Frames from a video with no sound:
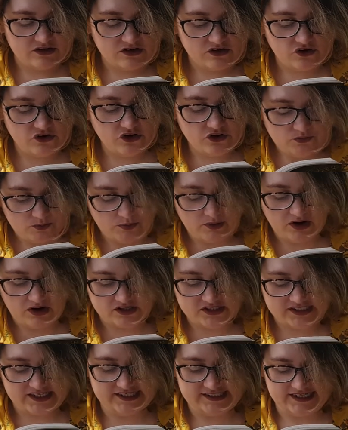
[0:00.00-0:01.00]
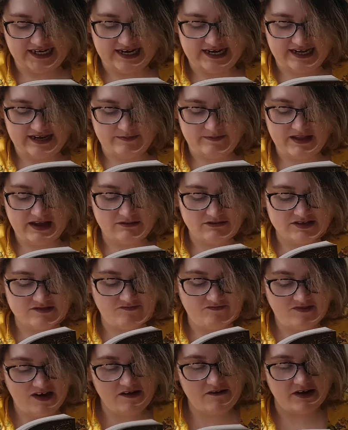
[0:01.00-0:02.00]
"Good bot," I tell him. "That was
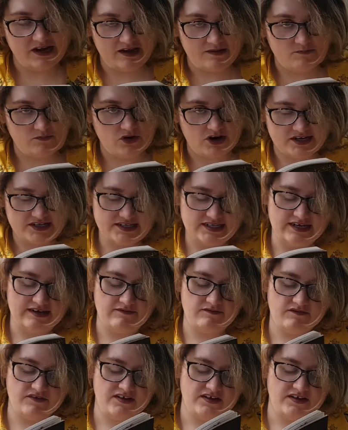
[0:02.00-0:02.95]
very impressive."